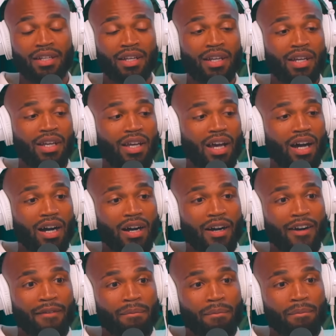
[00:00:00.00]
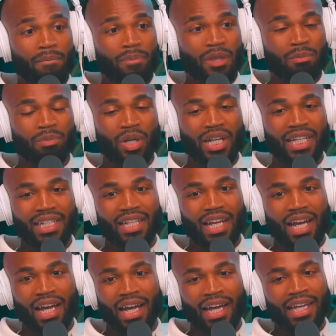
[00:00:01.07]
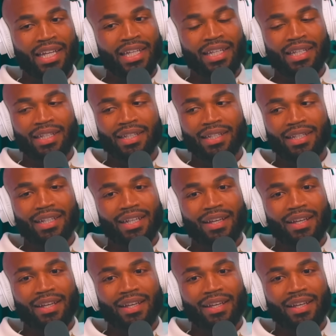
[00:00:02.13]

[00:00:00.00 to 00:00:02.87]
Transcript: Mm -hmm. Um but I